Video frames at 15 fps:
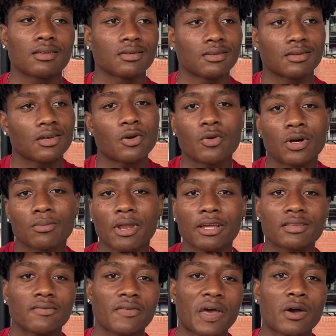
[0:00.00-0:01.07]
go up. Like the
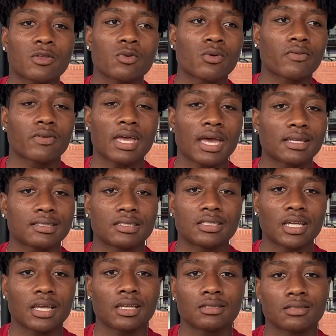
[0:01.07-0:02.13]
value of it hasn't
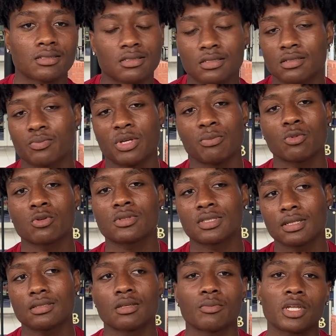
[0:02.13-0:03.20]
changed. It's just people's
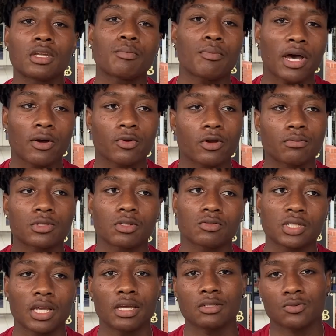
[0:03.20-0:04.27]
sentiment about crypto
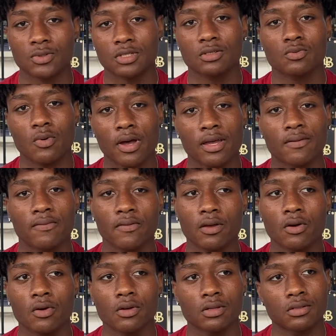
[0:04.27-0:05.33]
changed, which is why it
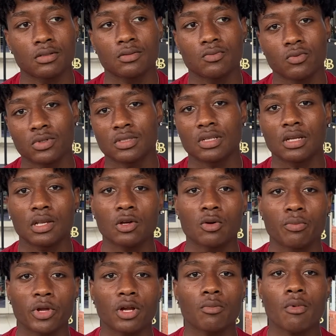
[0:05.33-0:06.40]
fell and was in a little
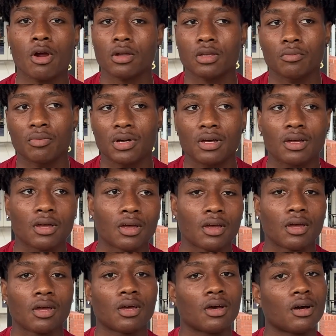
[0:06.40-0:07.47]
bear market. But
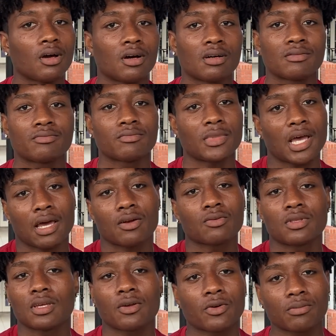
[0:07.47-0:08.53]
I don't
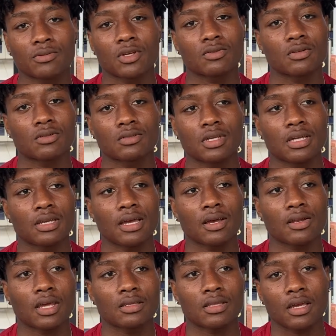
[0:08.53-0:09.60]
think crypto is going to stay down
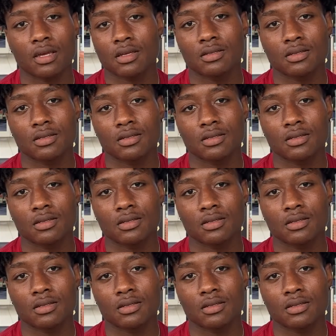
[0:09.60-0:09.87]
like that.